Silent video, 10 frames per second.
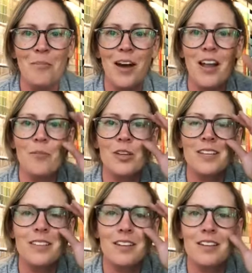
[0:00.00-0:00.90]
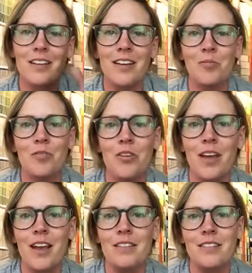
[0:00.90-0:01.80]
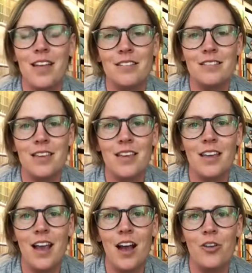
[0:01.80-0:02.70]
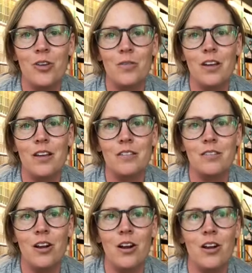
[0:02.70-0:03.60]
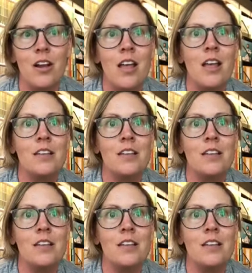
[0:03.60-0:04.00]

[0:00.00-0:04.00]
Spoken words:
But I'm really excited to connect with you guys and see how you guys are